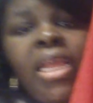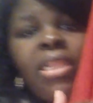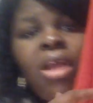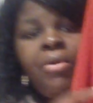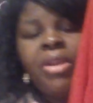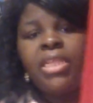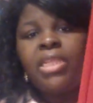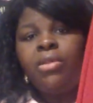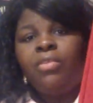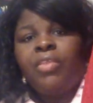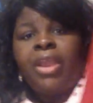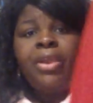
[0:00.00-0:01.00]
it's already
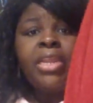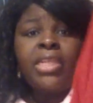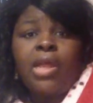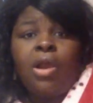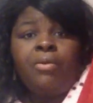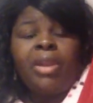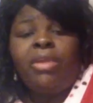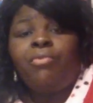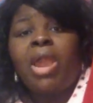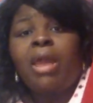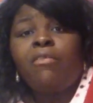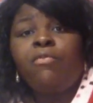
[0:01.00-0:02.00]
sealed there and it's already
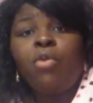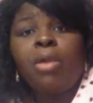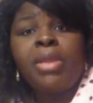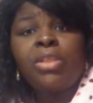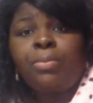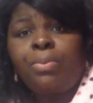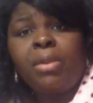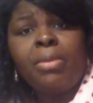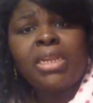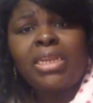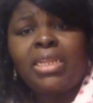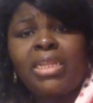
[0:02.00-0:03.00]
wrapped for me so pretty
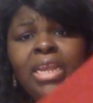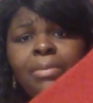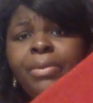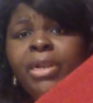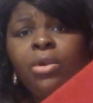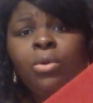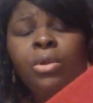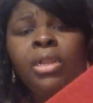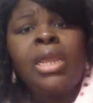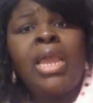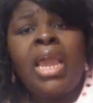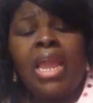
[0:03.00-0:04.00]
much I just had to put it
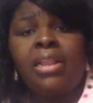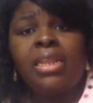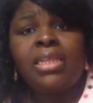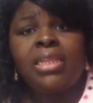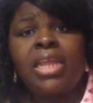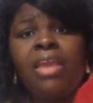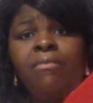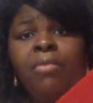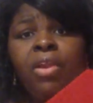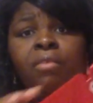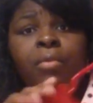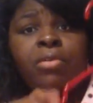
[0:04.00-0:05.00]
on and this is a
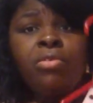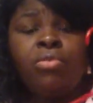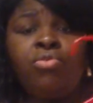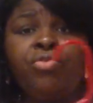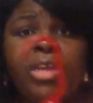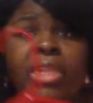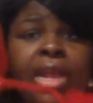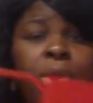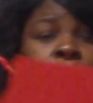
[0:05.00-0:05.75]
very versatile dress I